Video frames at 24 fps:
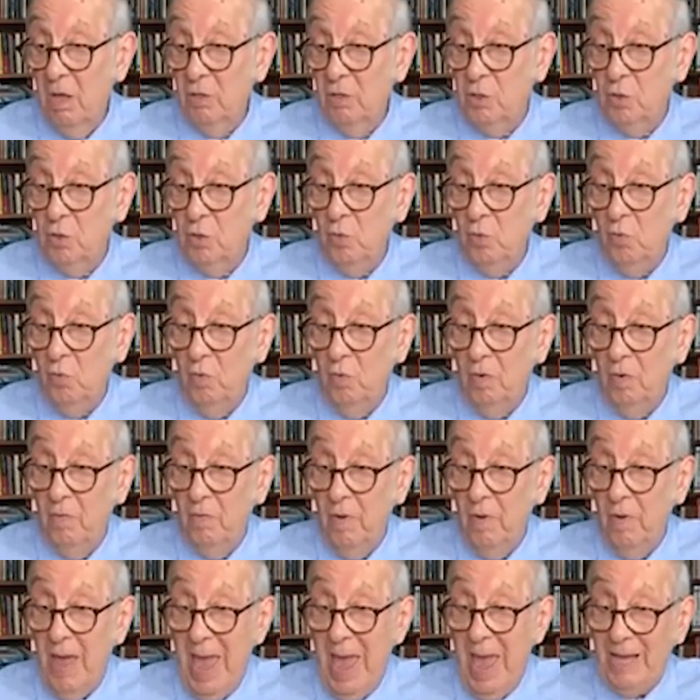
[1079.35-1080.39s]

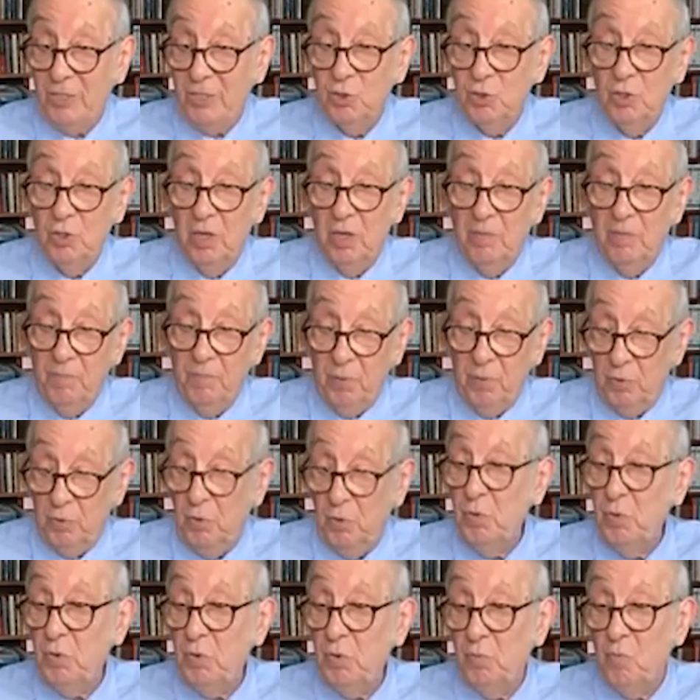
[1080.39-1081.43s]
to actually
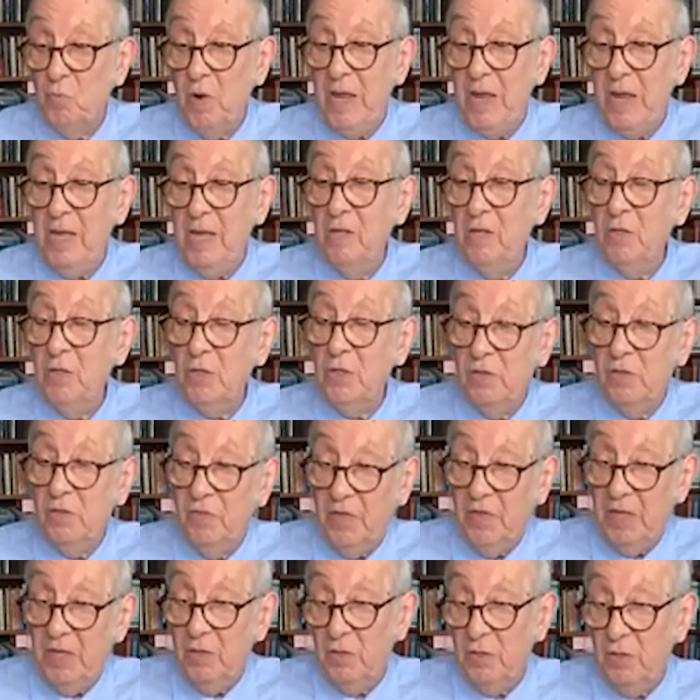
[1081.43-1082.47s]
produce rings and
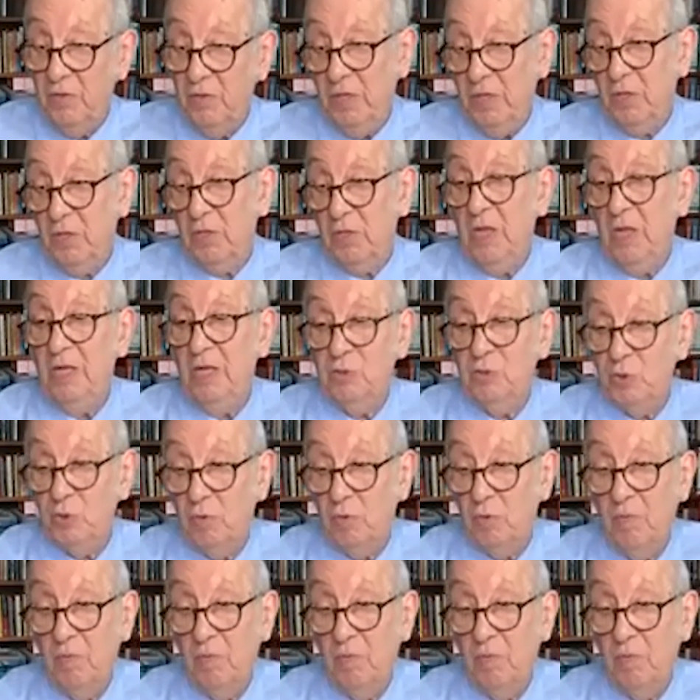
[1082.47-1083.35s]
things of this nature.